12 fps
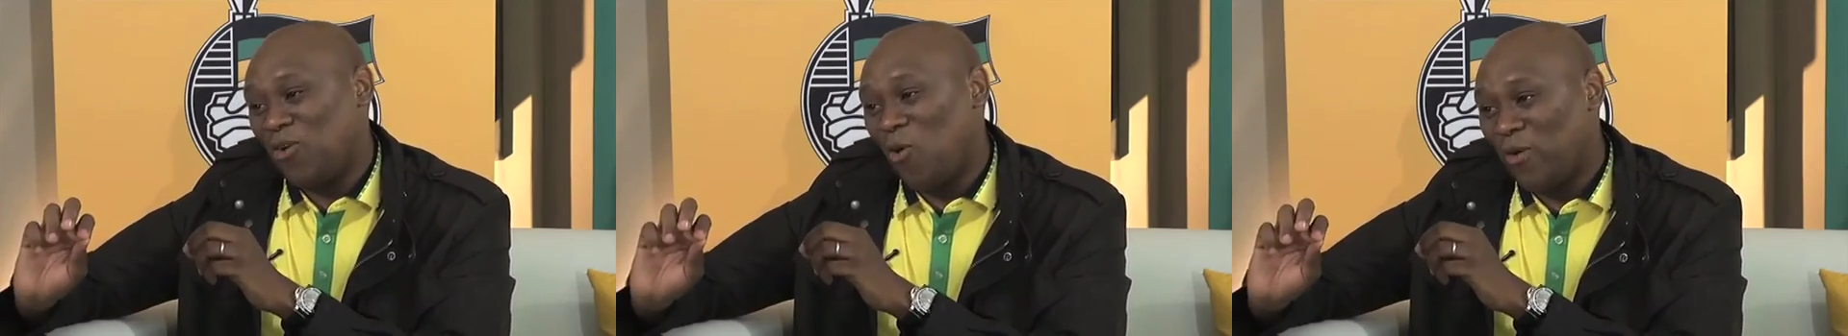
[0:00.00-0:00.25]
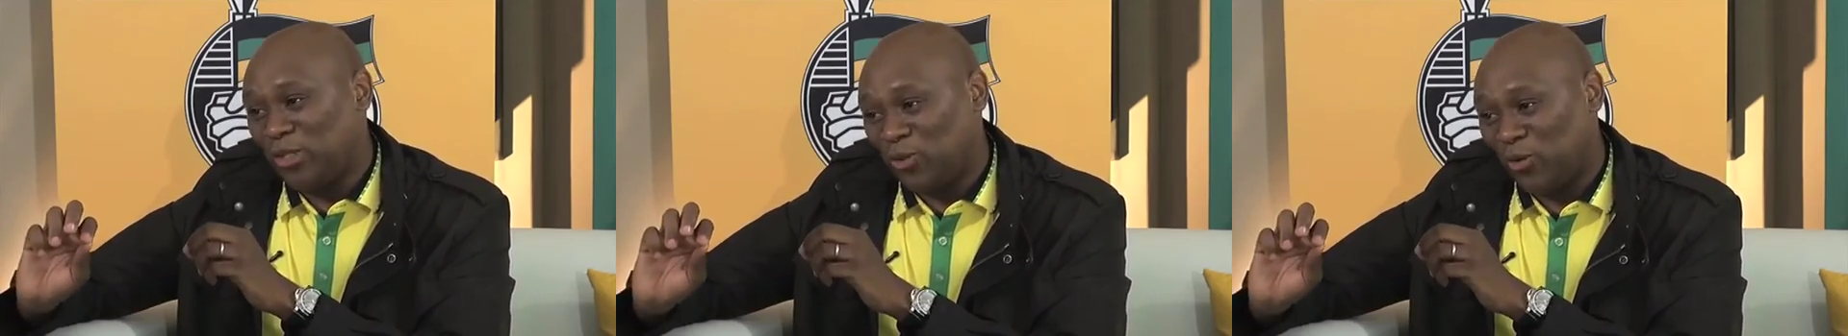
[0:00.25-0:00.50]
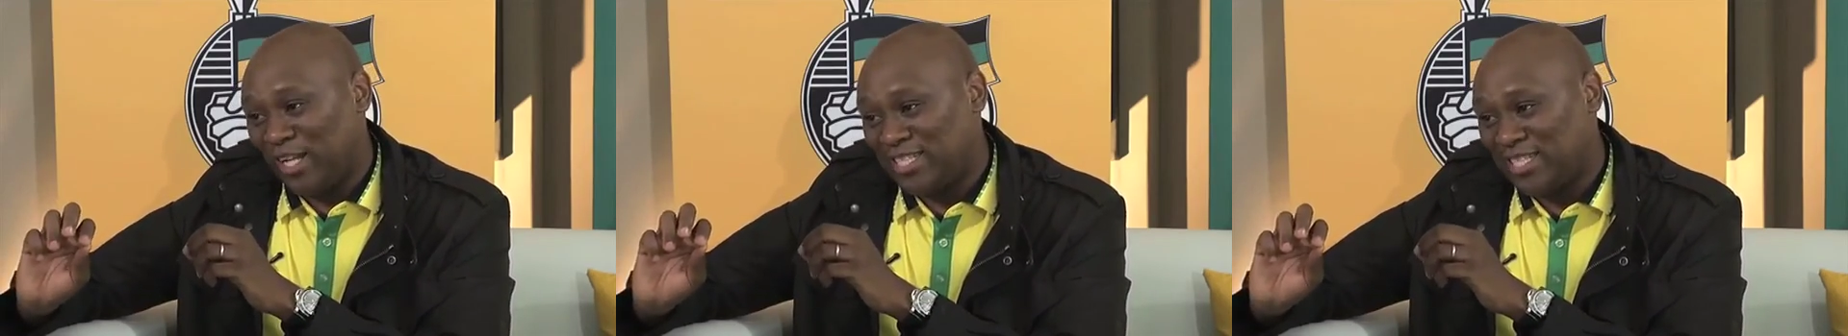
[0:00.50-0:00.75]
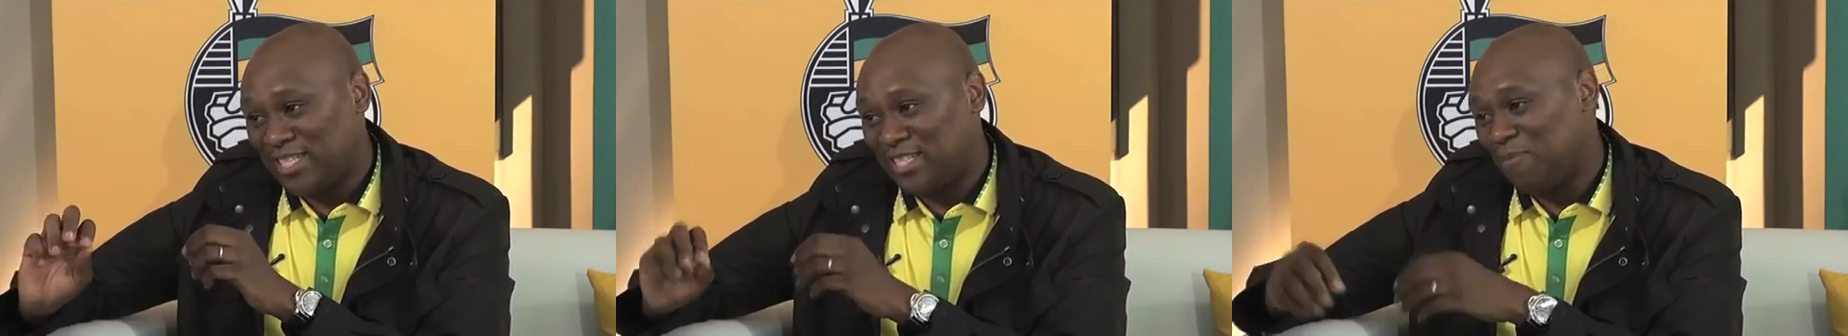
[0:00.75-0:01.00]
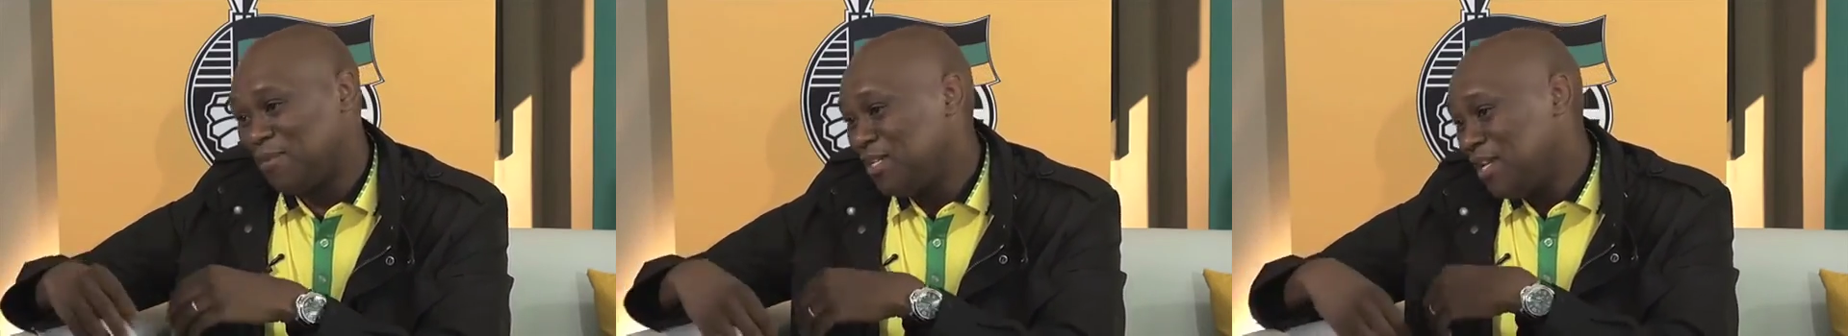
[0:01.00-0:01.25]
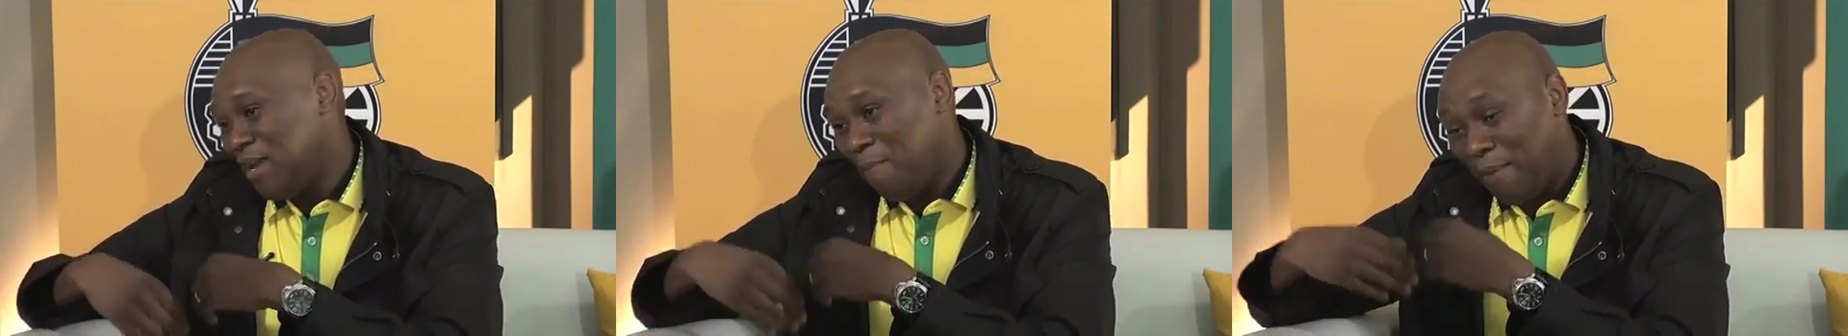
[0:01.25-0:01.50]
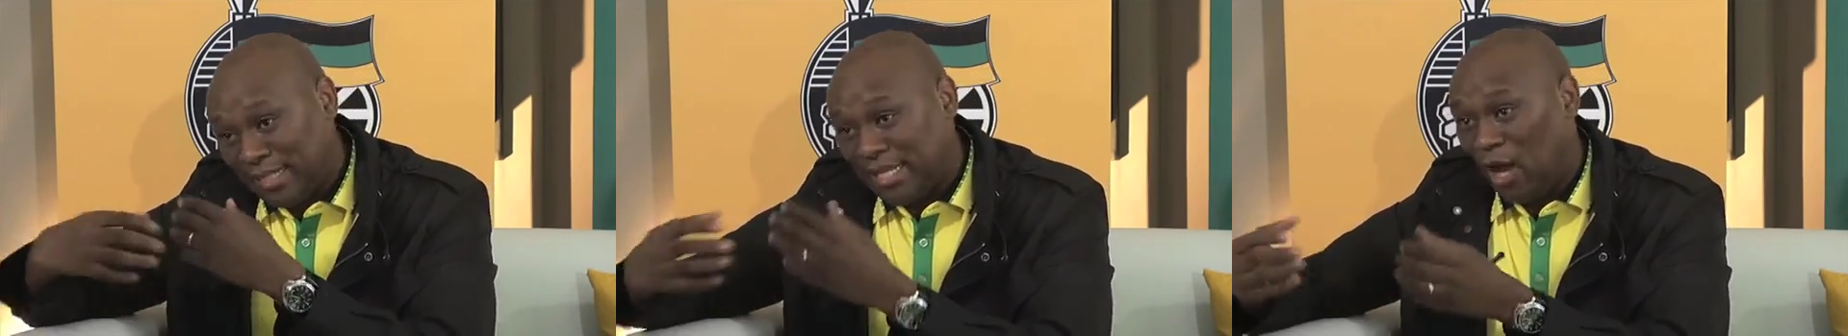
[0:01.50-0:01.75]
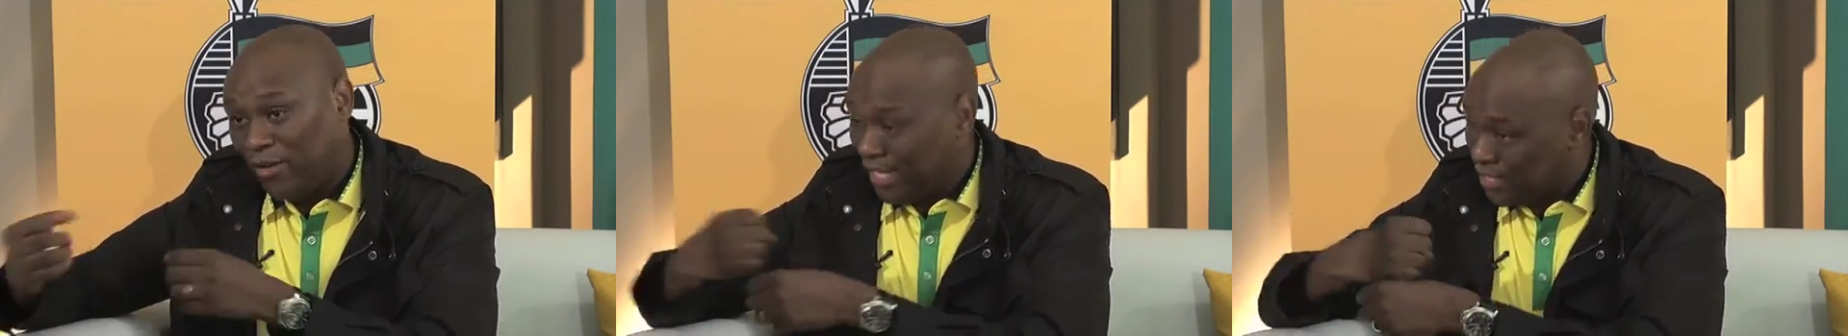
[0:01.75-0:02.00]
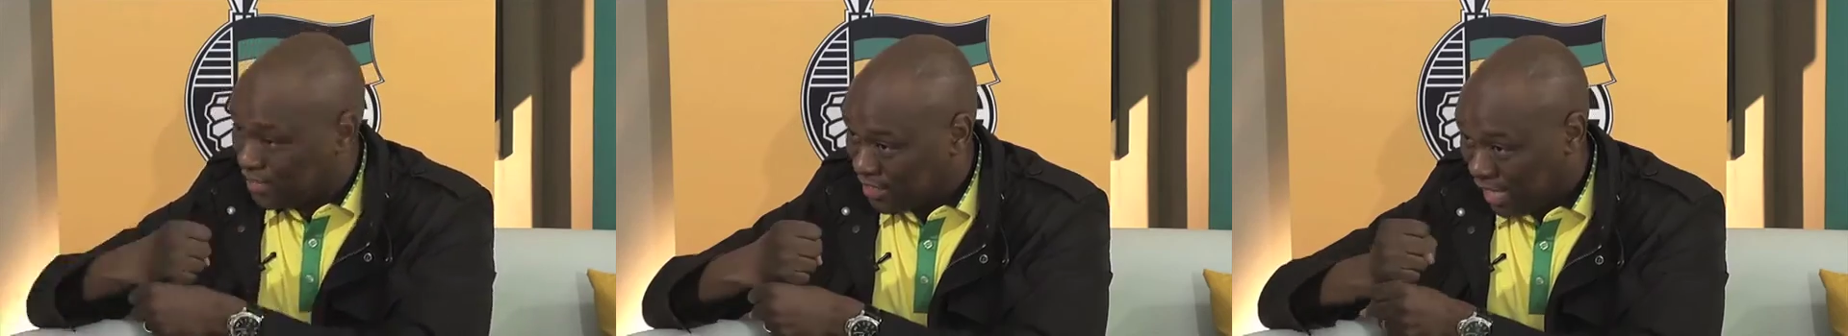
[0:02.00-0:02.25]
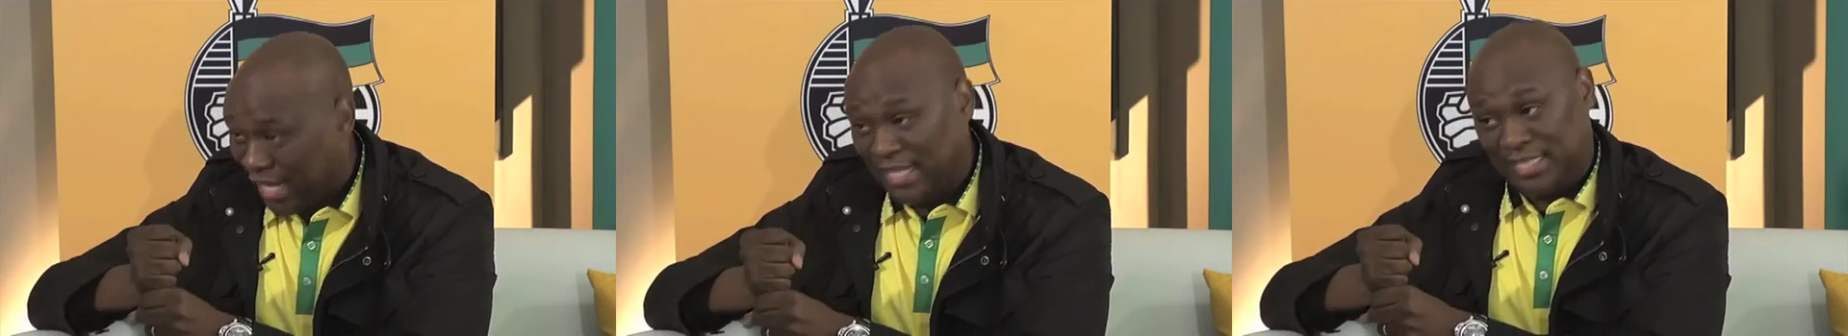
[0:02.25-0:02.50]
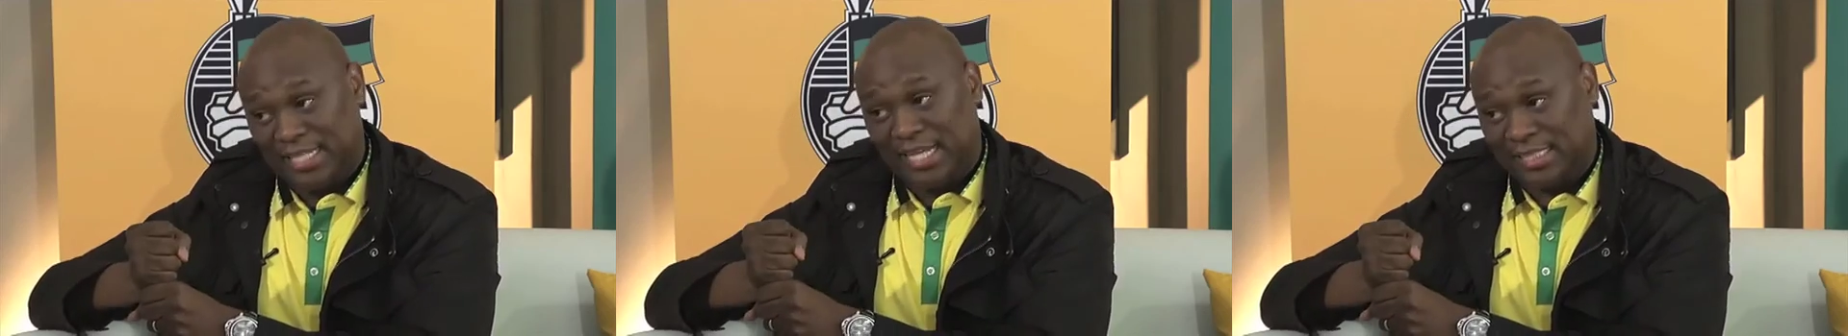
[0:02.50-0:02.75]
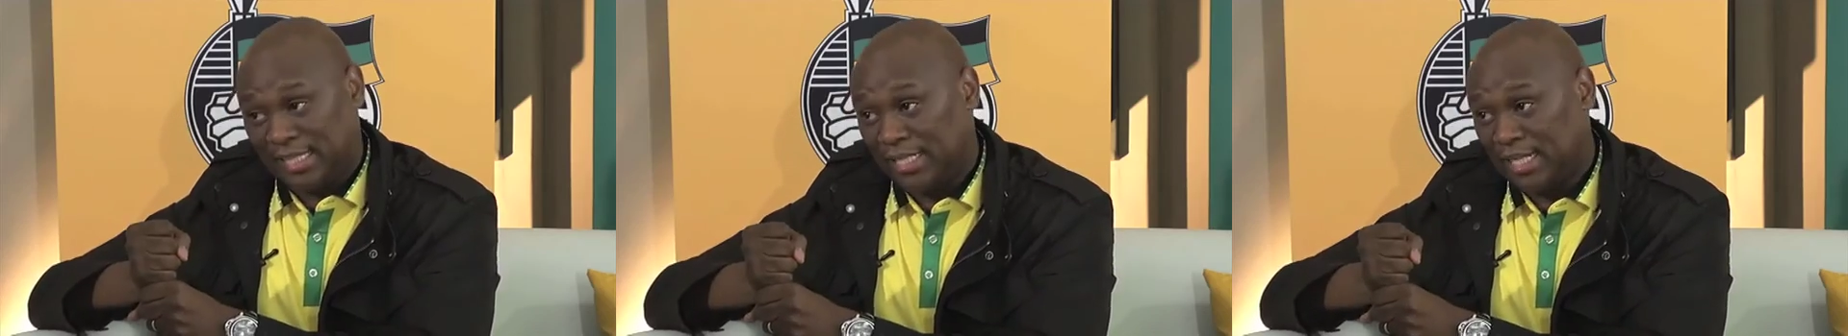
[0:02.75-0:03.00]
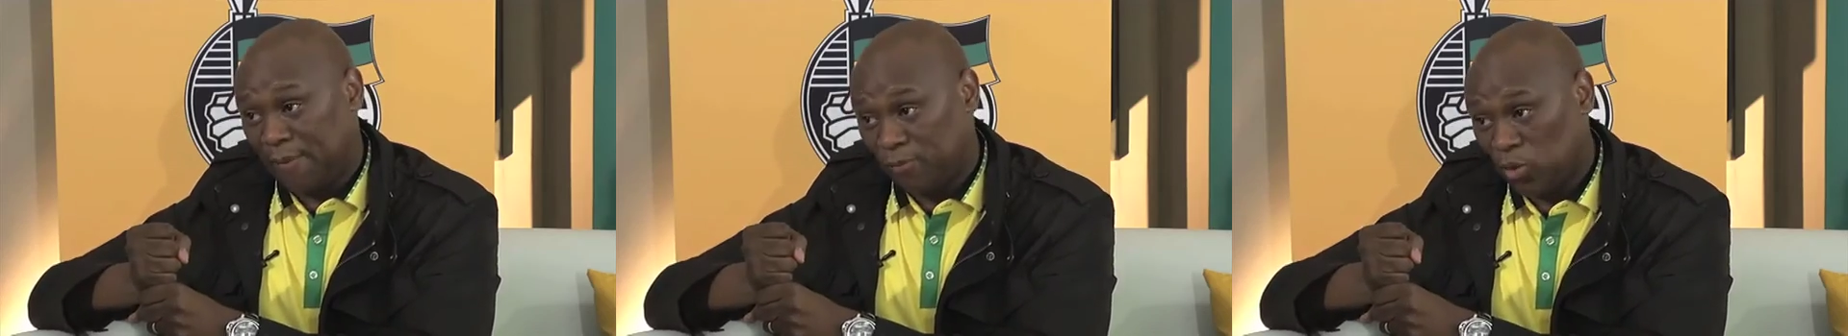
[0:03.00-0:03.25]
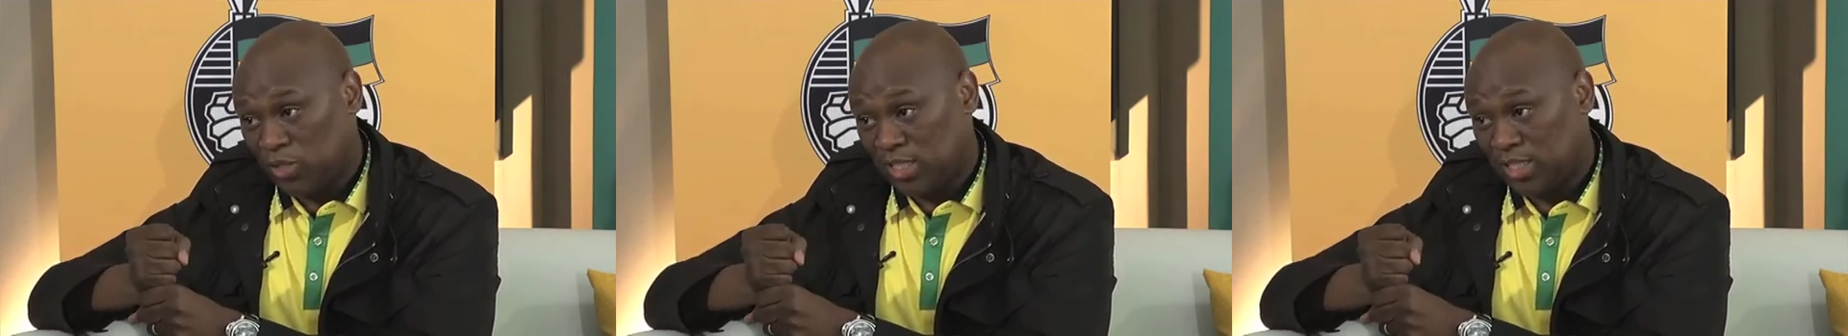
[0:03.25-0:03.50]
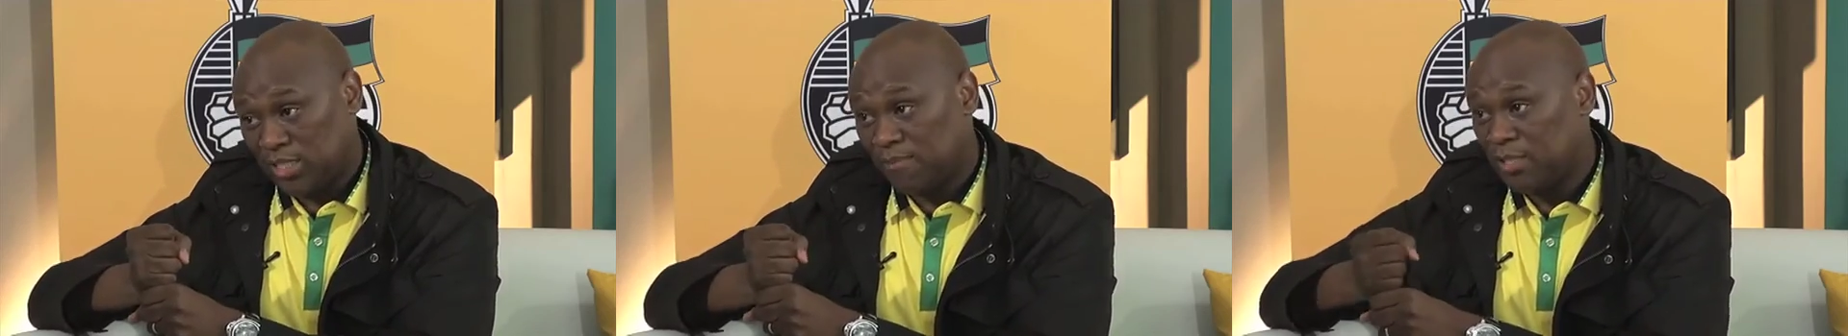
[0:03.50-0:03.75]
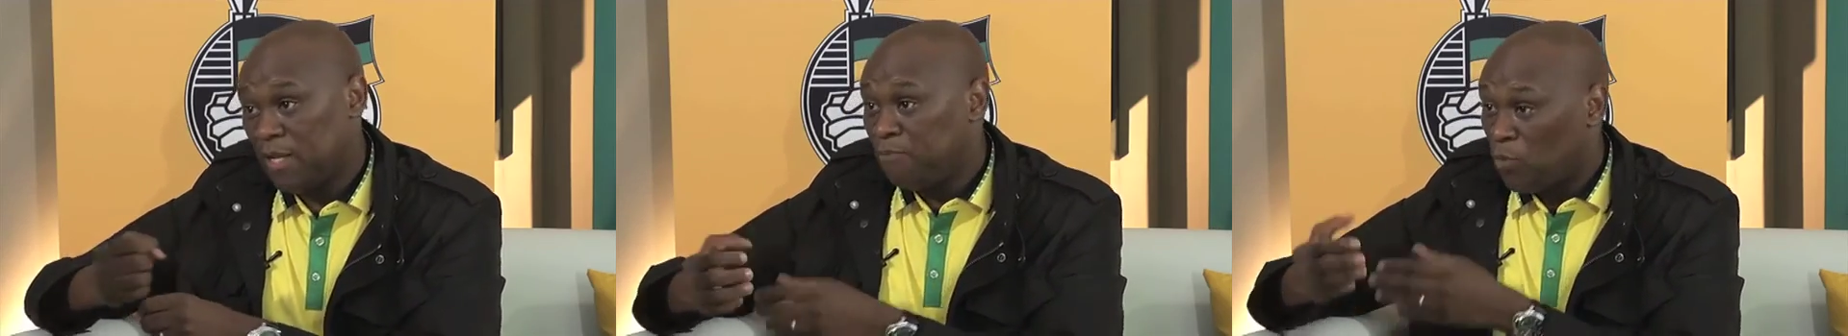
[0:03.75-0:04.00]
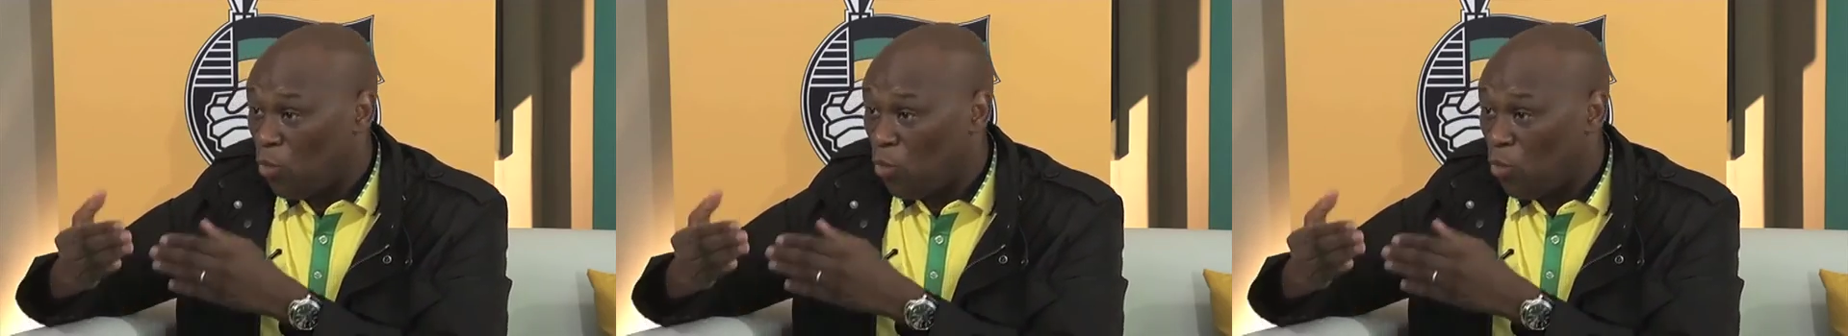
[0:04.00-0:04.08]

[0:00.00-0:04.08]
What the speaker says: going through the systems, but now the ANC has tightened up those systems.